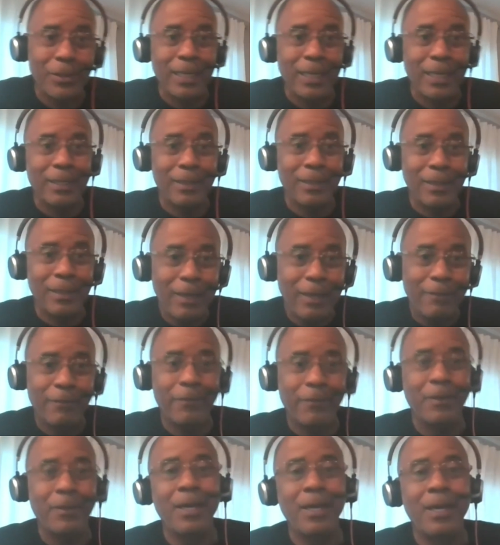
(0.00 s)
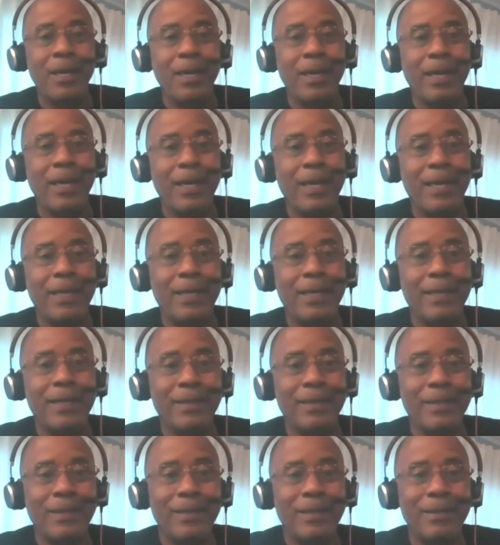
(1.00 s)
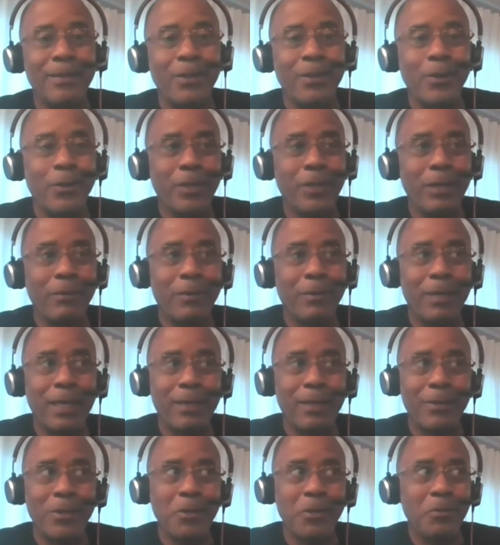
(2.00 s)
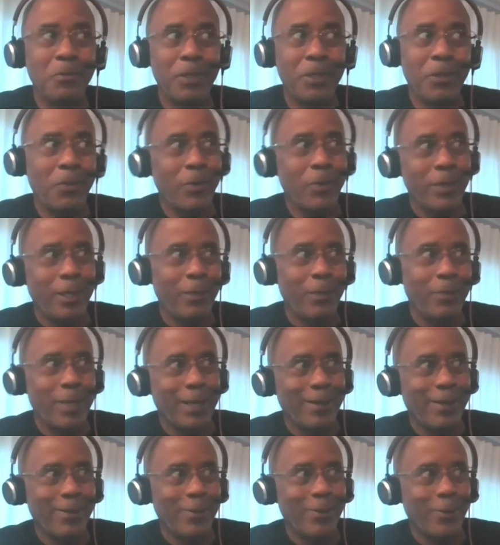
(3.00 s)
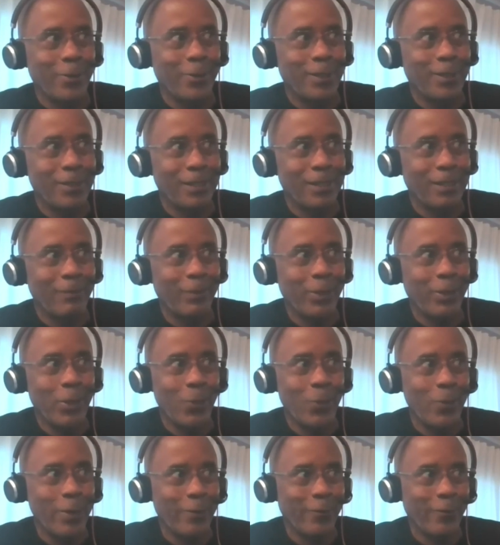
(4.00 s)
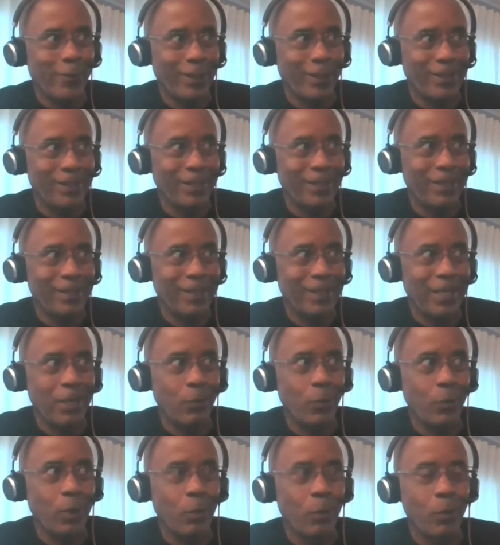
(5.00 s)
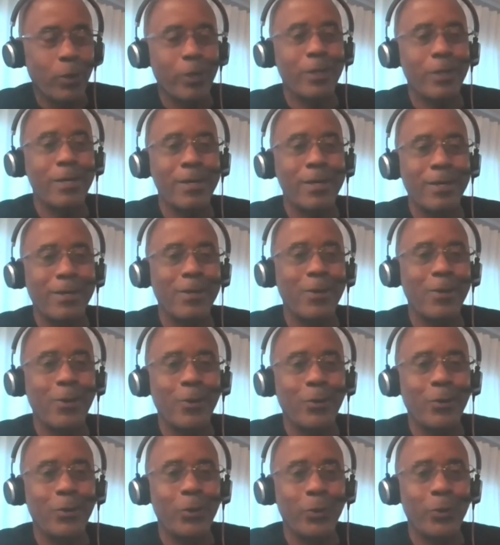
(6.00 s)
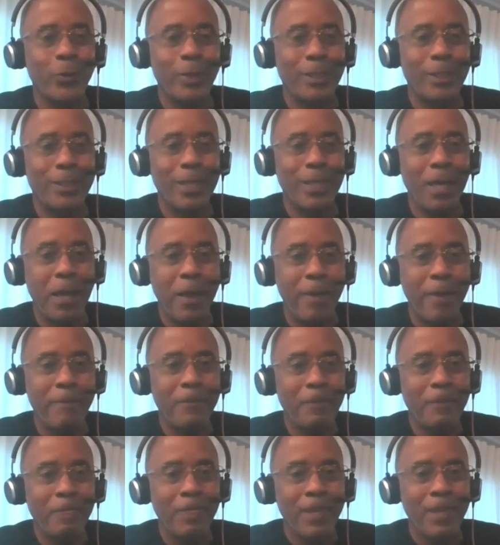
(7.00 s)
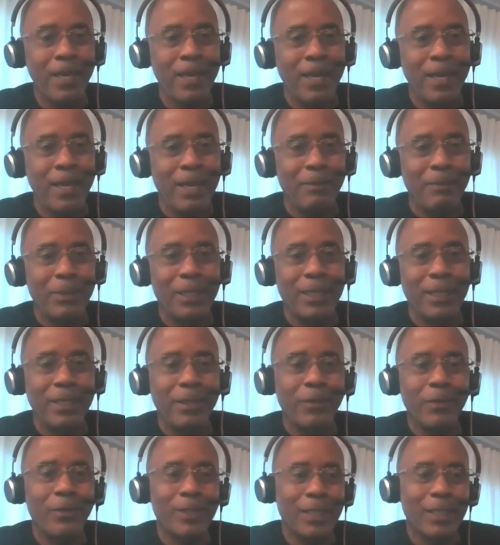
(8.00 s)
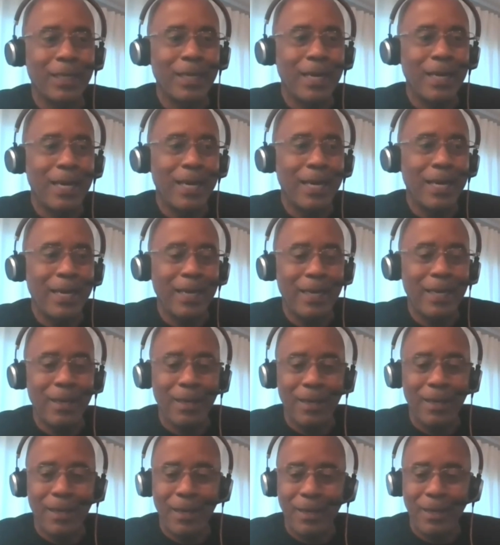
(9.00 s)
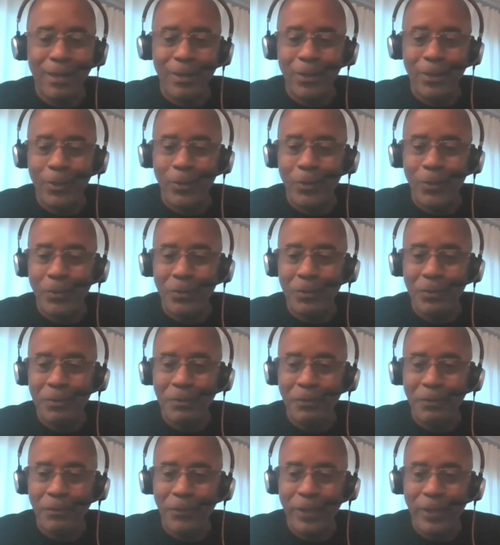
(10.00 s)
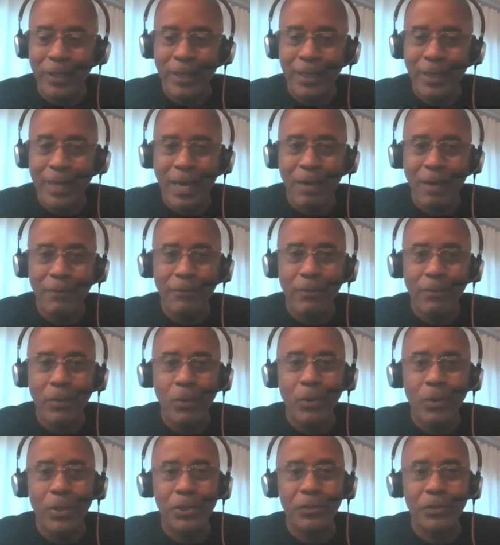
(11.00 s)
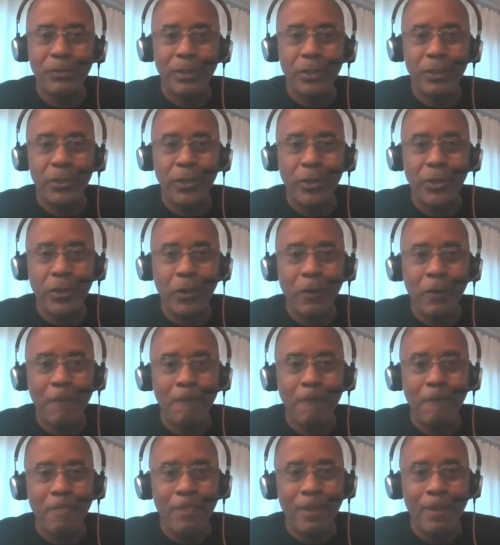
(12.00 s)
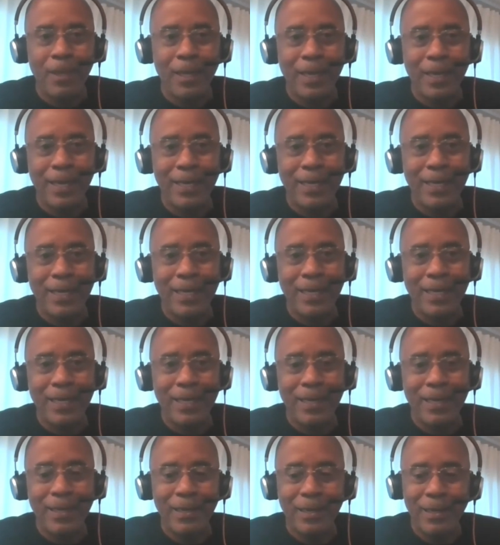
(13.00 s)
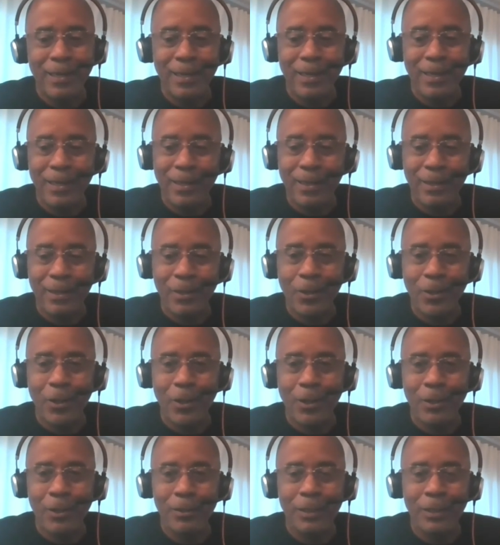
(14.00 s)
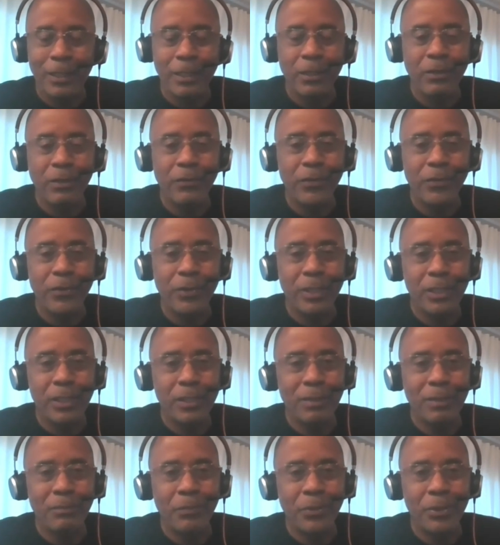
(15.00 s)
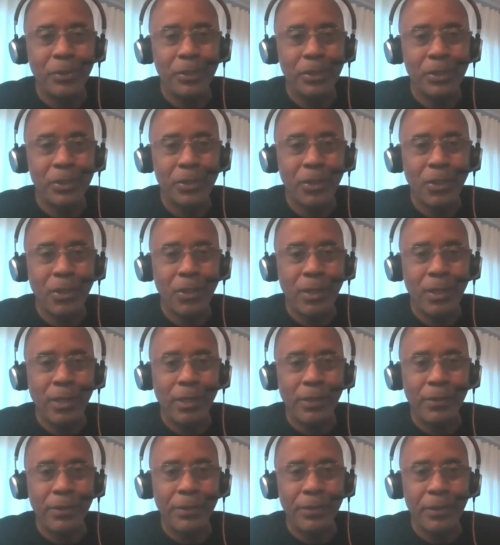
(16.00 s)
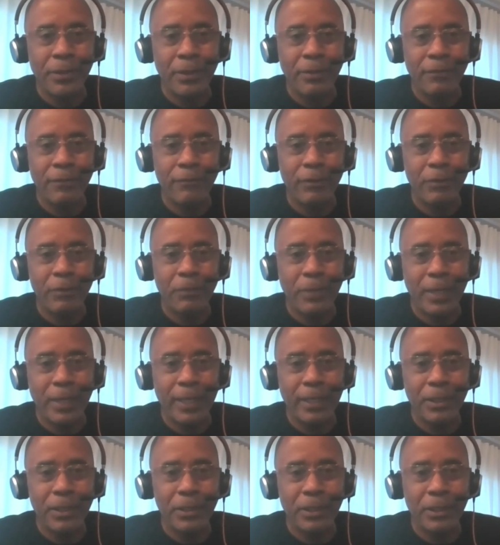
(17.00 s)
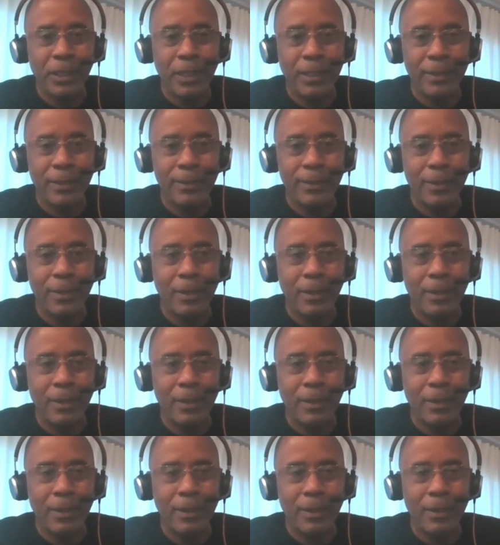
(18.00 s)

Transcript: can live. And no, they were like, no, we don't want anybody to know this, and we don't want to fix this, and we'll work on it on our own sweet time. But then there was a guy who figured it out from the Wall Street Journal, and he called and interviewed us and put us on the front page. And